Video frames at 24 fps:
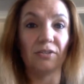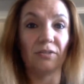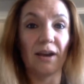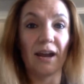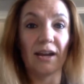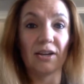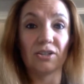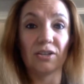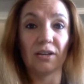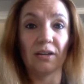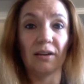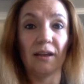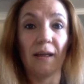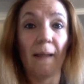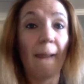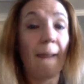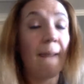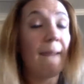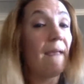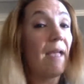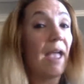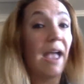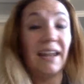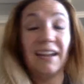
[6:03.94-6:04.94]
direction.
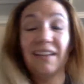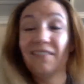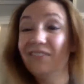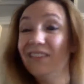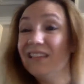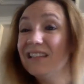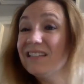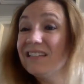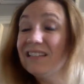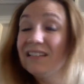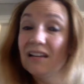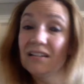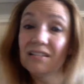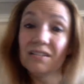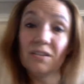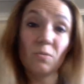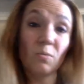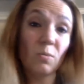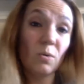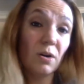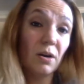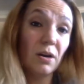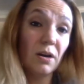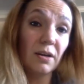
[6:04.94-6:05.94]
And if this
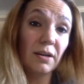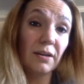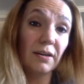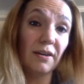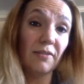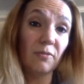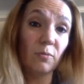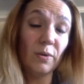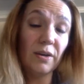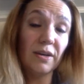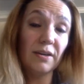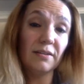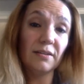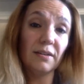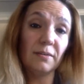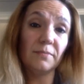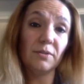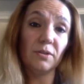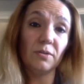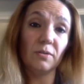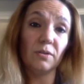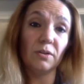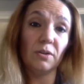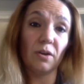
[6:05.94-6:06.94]
doesn't work, if we end up
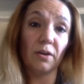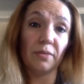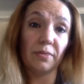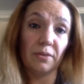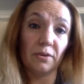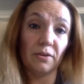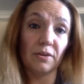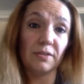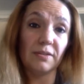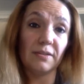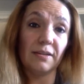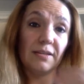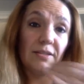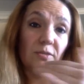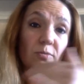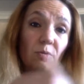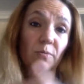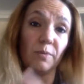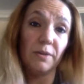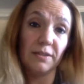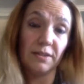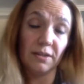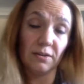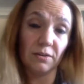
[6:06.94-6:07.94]
doing on Thursdays
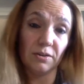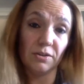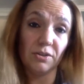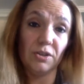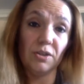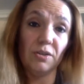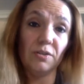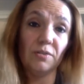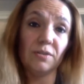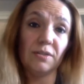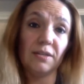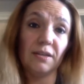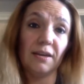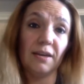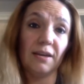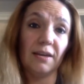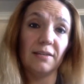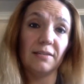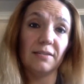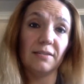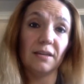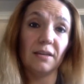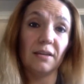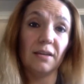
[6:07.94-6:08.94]
what we did on
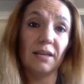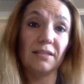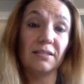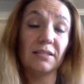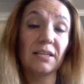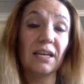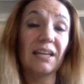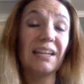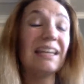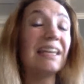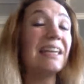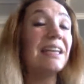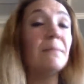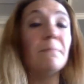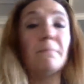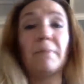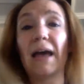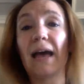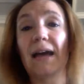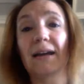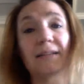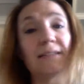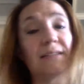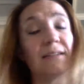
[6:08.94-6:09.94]
Tuesdays, it's going to
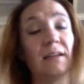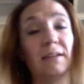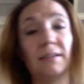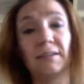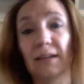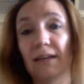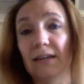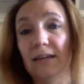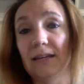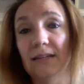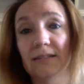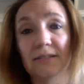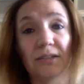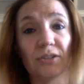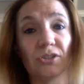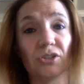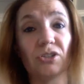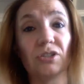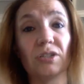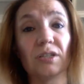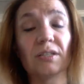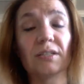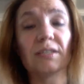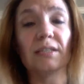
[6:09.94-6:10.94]
impact Sunday because there's
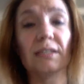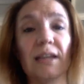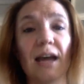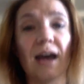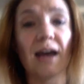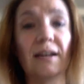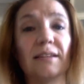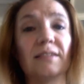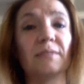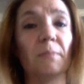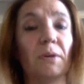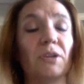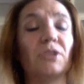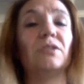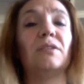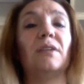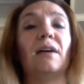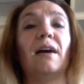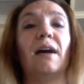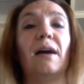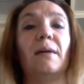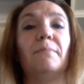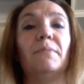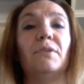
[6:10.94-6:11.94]
just not as much
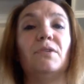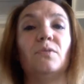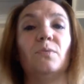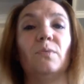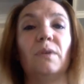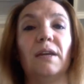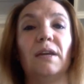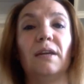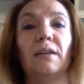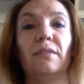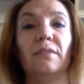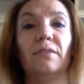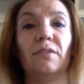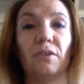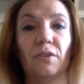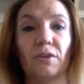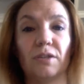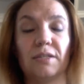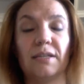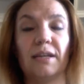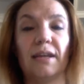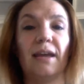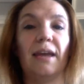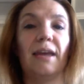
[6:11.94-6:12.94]
time between
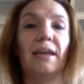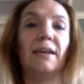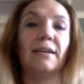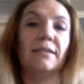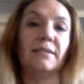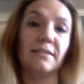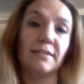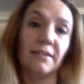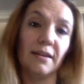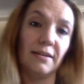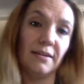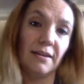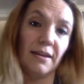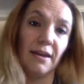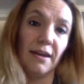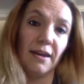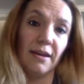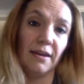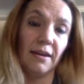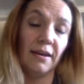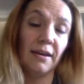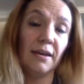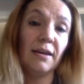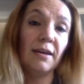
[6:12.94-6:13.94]
Thursday and
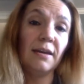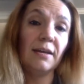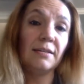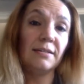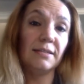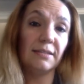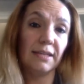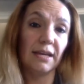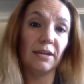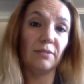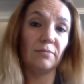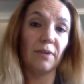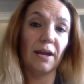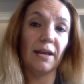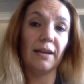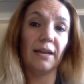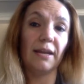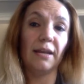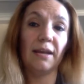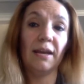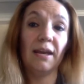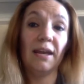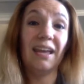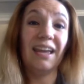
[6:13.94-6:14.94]
Sunday to get
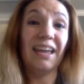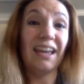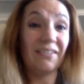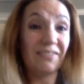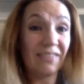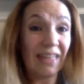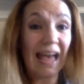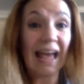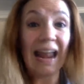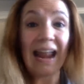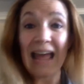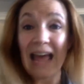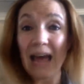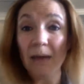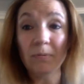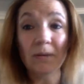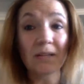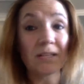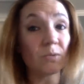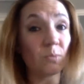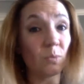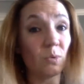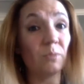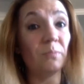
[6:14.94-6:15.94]
ready. If that
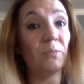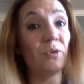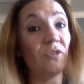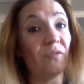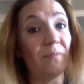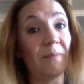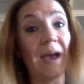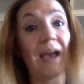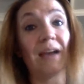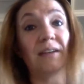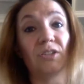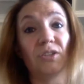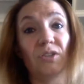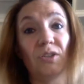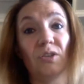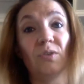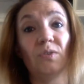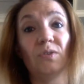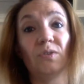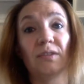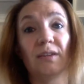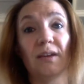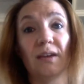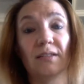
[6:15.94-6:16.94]
happens, we'll move back to
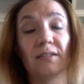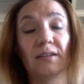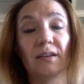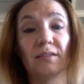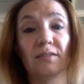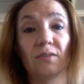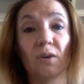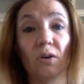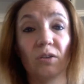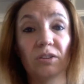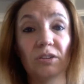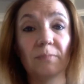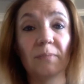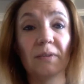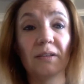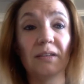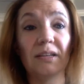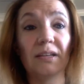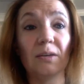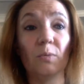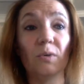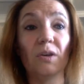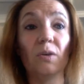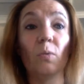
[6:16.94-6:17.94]
Tuesdays because
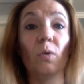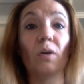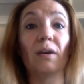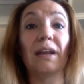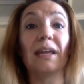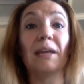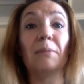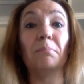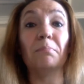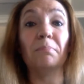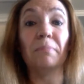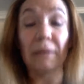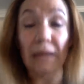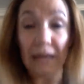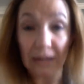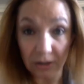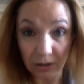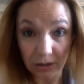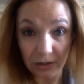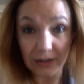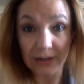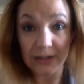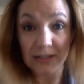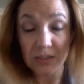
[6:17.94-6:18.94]
ultimately we want a
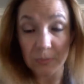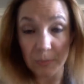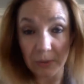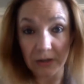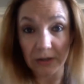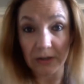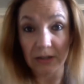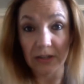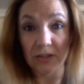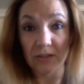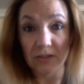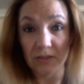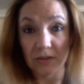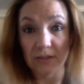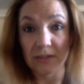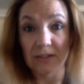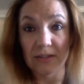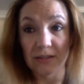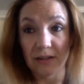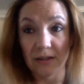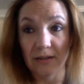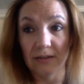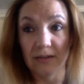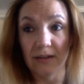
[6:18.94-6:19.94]
better experience on
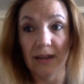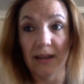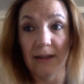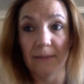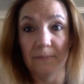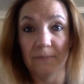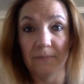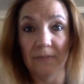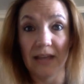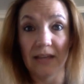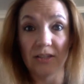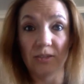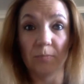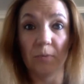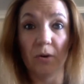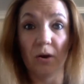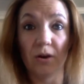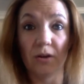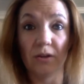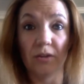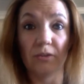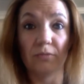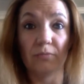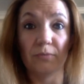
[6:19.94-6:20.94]
Sunday. That's
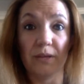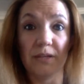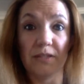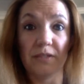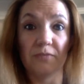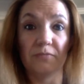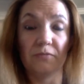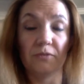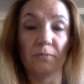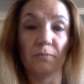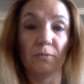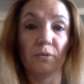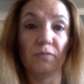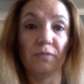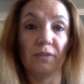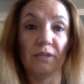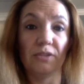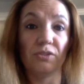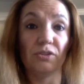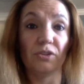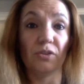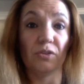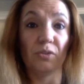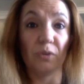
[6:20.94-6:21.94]
part of the reason for
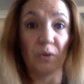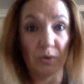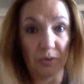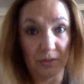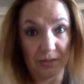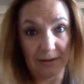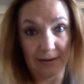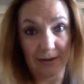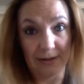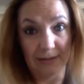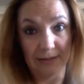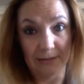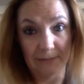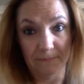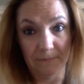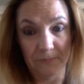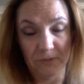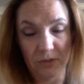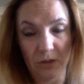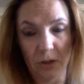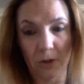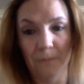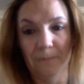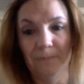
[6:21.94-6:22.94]
moving to Thursdays.
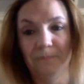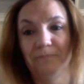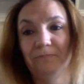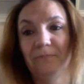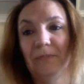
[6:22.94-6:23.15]
So